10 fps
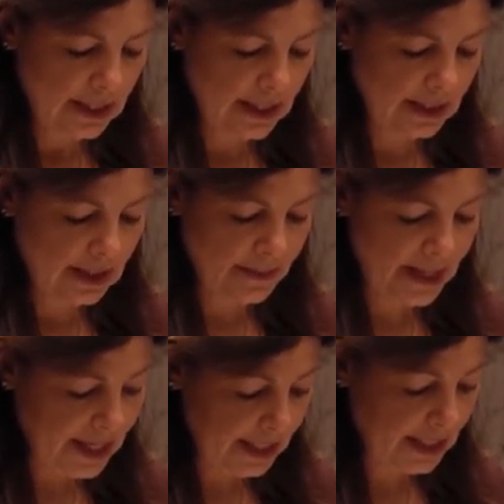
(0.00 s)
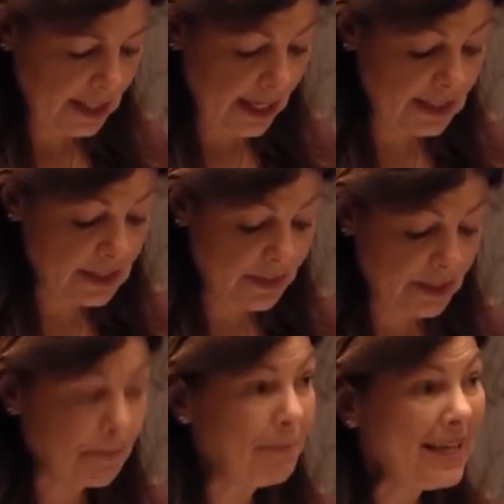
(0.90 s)
Khomeini, has
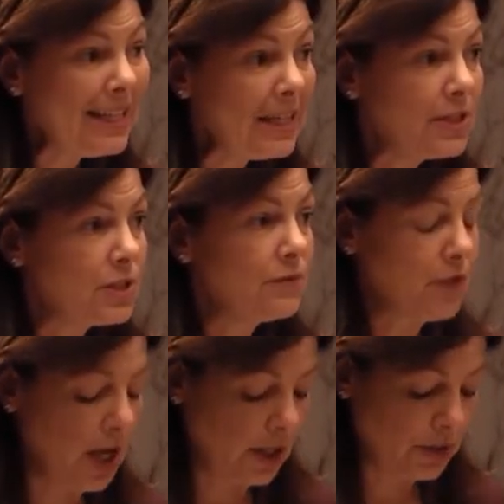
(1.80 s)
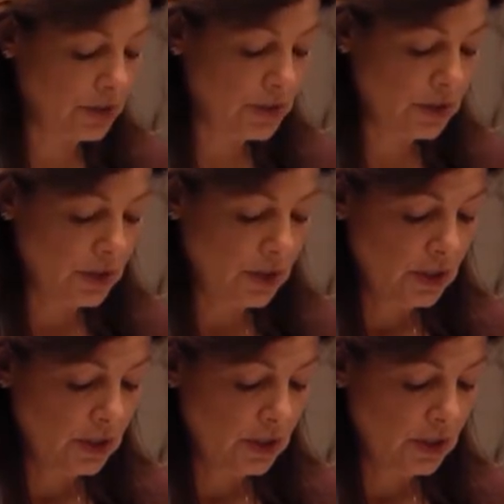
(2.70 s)
spent billions of dollars